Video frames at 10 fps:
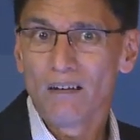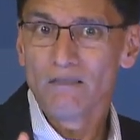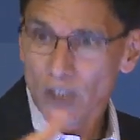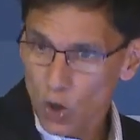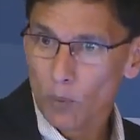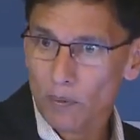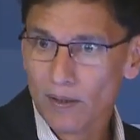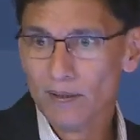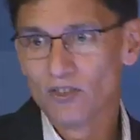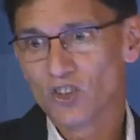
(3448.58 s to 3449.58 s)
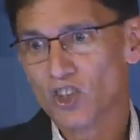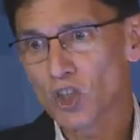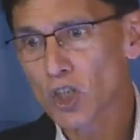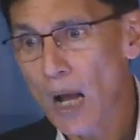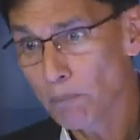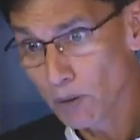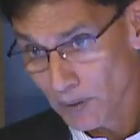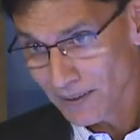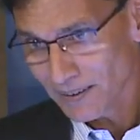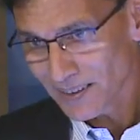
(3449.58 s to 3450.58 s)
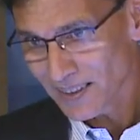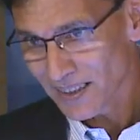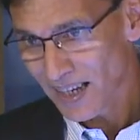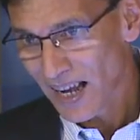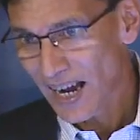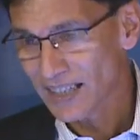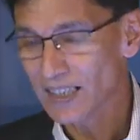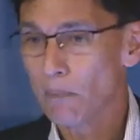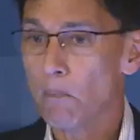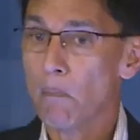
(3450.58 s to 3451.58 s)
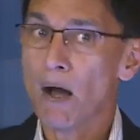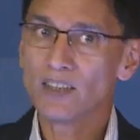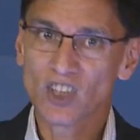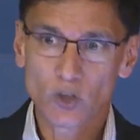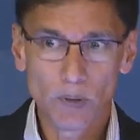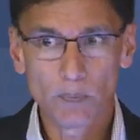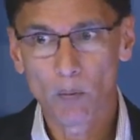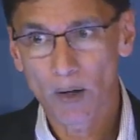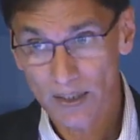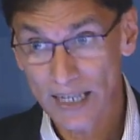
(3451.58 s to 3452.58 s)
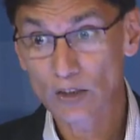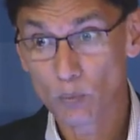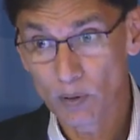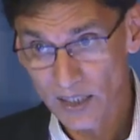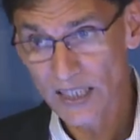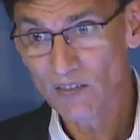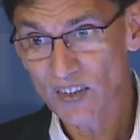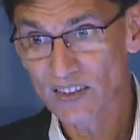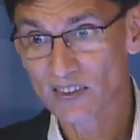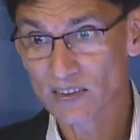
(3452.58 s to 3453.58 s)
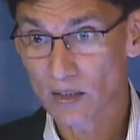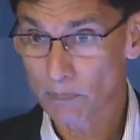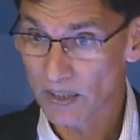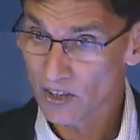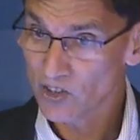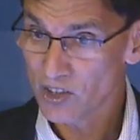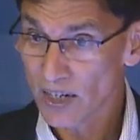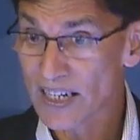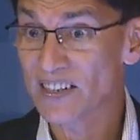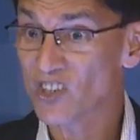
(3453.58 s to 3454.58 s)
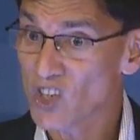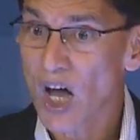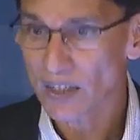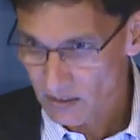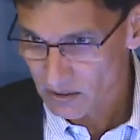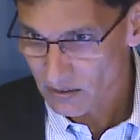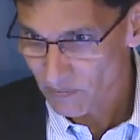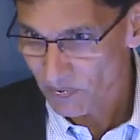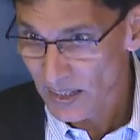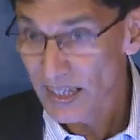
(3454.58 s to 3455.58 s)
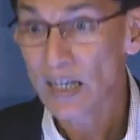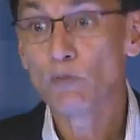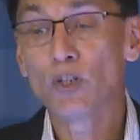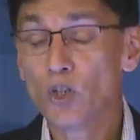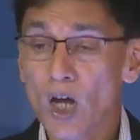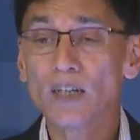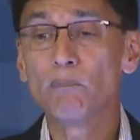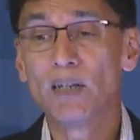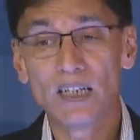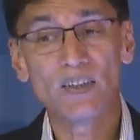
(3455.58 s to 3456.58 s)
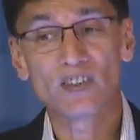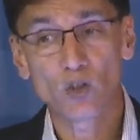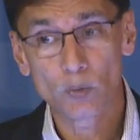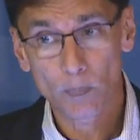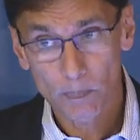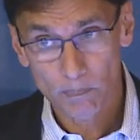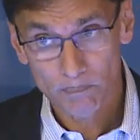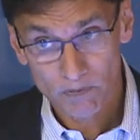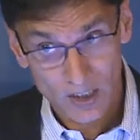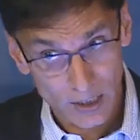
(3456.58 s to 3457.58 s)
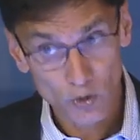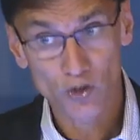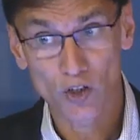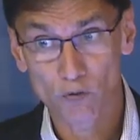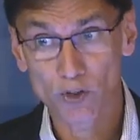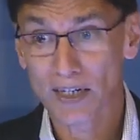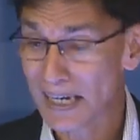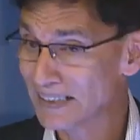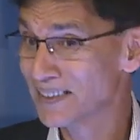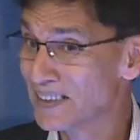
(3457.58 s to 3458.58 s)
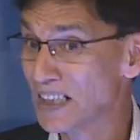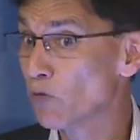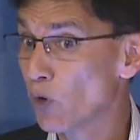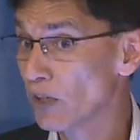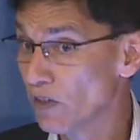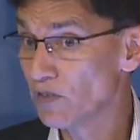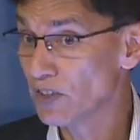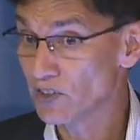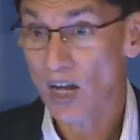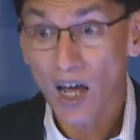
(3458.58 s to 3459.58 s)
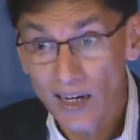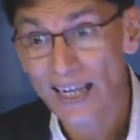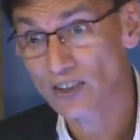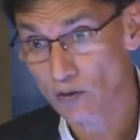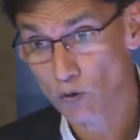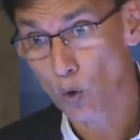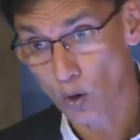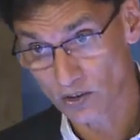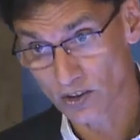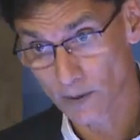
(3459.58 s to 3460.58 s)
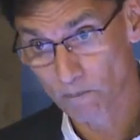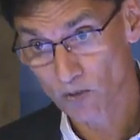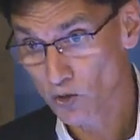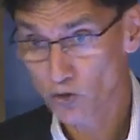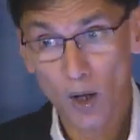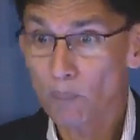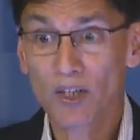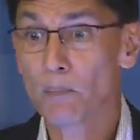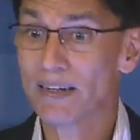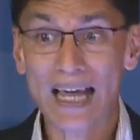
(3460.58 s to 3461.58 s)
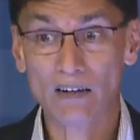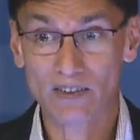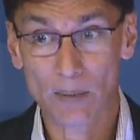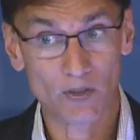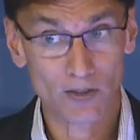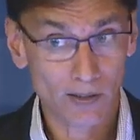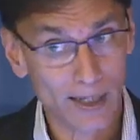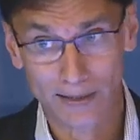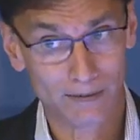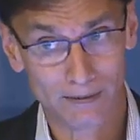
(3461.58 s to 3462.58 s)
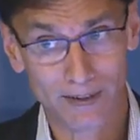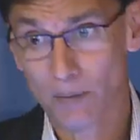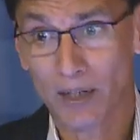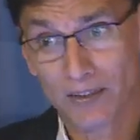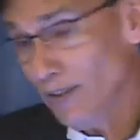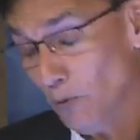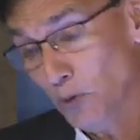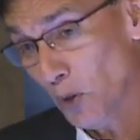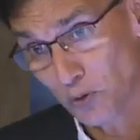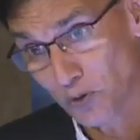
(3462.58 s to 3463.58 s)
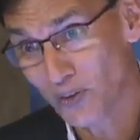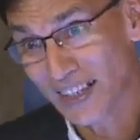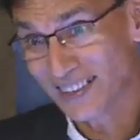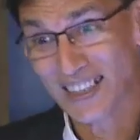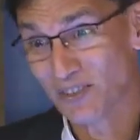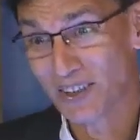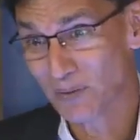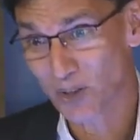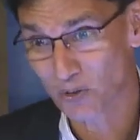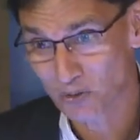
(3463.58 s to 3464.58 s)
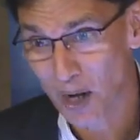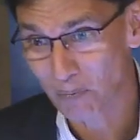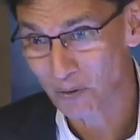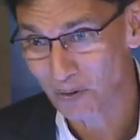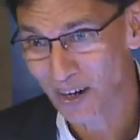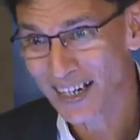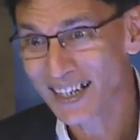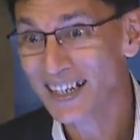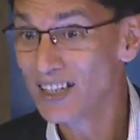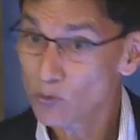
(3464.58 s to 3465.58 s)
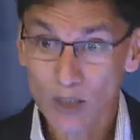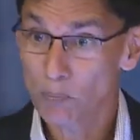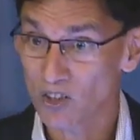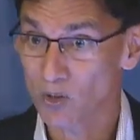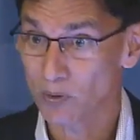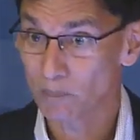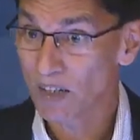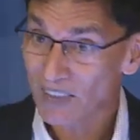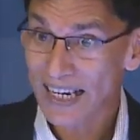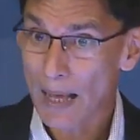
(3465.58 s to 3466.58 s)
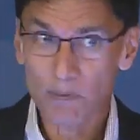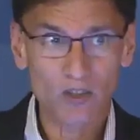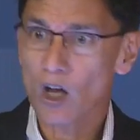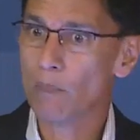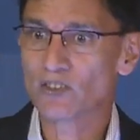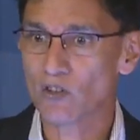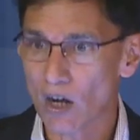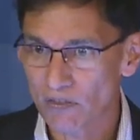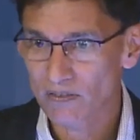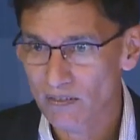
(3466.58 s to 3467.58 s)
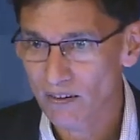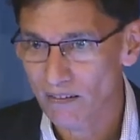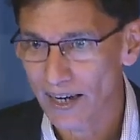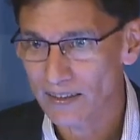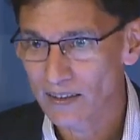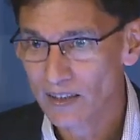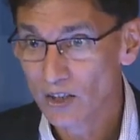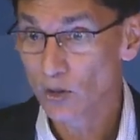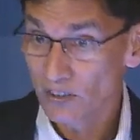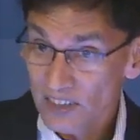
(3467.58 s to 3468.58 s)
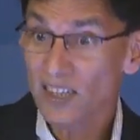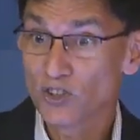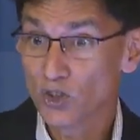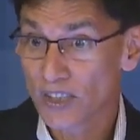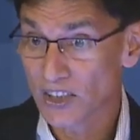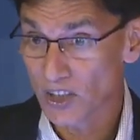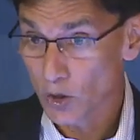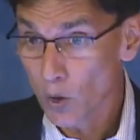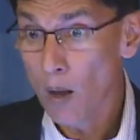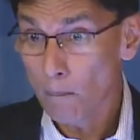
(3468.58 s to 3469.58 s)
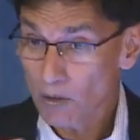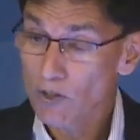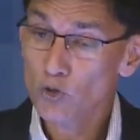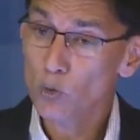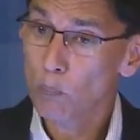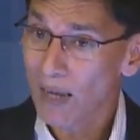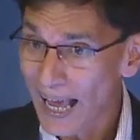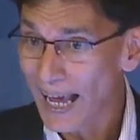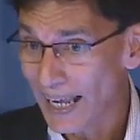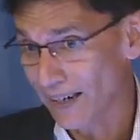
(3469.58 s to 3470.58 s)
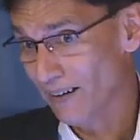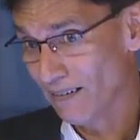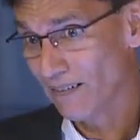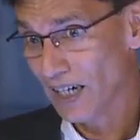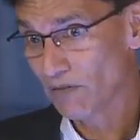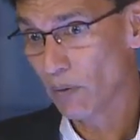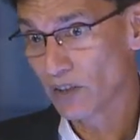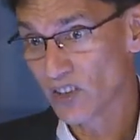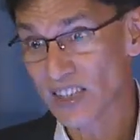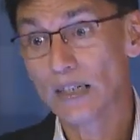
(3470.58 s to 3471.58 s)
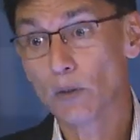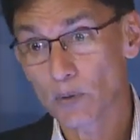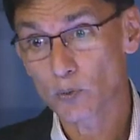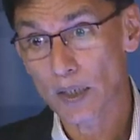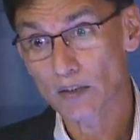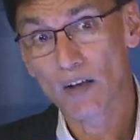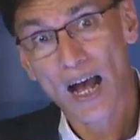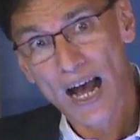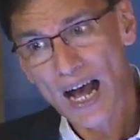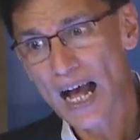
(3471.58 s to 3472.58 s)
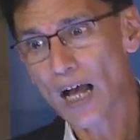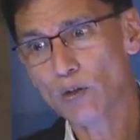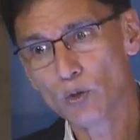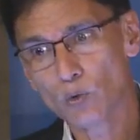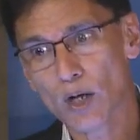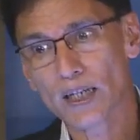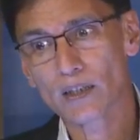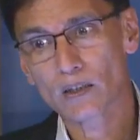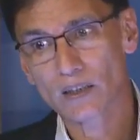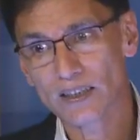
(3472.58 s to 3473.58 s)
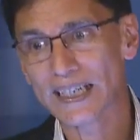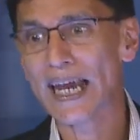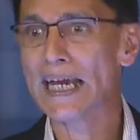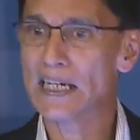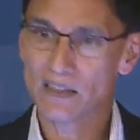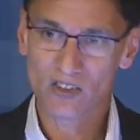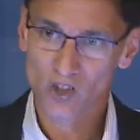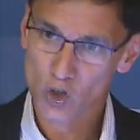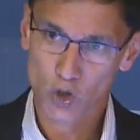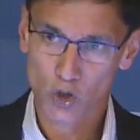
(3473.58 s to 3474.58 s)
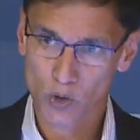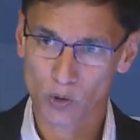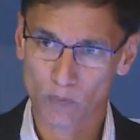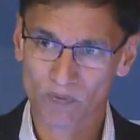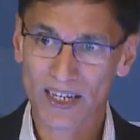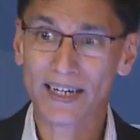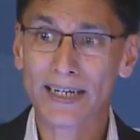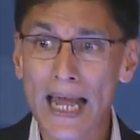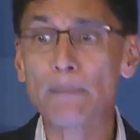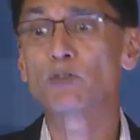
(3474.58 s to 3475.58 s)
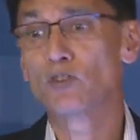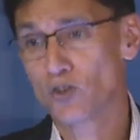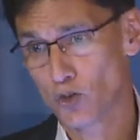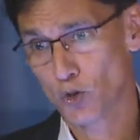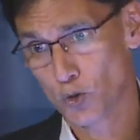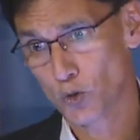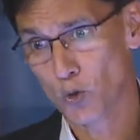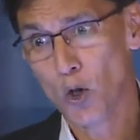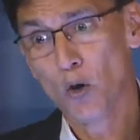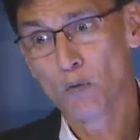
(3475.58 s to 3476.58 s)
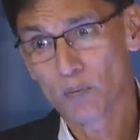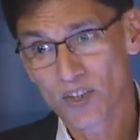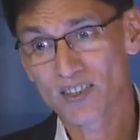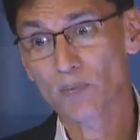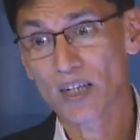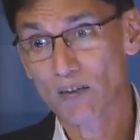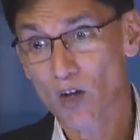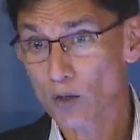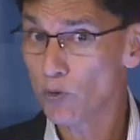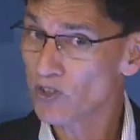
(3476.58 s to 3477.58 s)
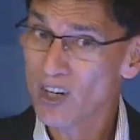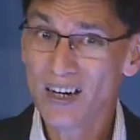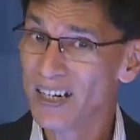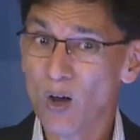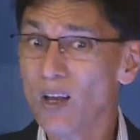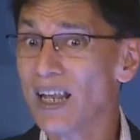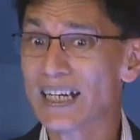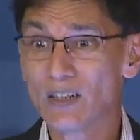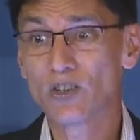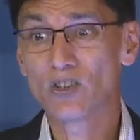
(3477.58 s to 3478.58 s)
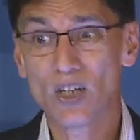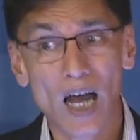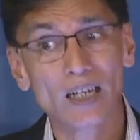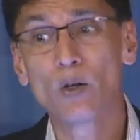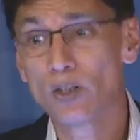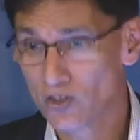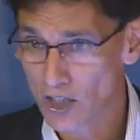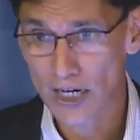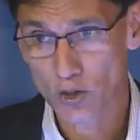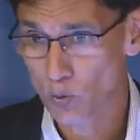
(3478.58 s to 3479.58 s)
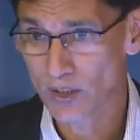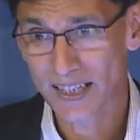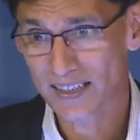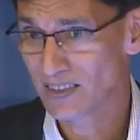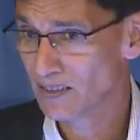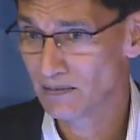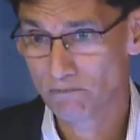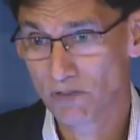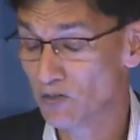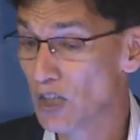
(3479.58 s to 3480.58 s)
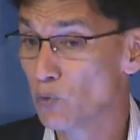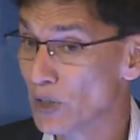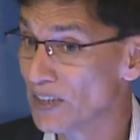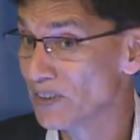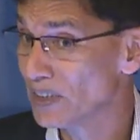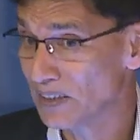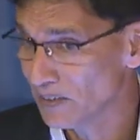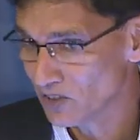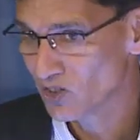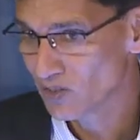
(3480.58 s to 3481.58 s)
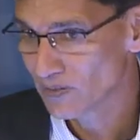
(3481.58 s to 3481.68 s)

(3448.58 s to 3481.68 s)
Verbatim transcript: renewables is a complement. I think much as people might like to believe that this is a panacea, it is not. We do not believe that it's going to be a solution for the next 30, 40, 50 years, unless, of course, something miraculous happens like in MIT. Who knows? That's, that's where it comes out from, right? It's quite possible. If that happens, all bets are off, right? So research should continue, but we should plan, right, from a sustainability perspective, how do I contain the CO2 and capture the CO2 from systems that I've got, which in all likelihood is not going to change over the next 15, 20, 30 years.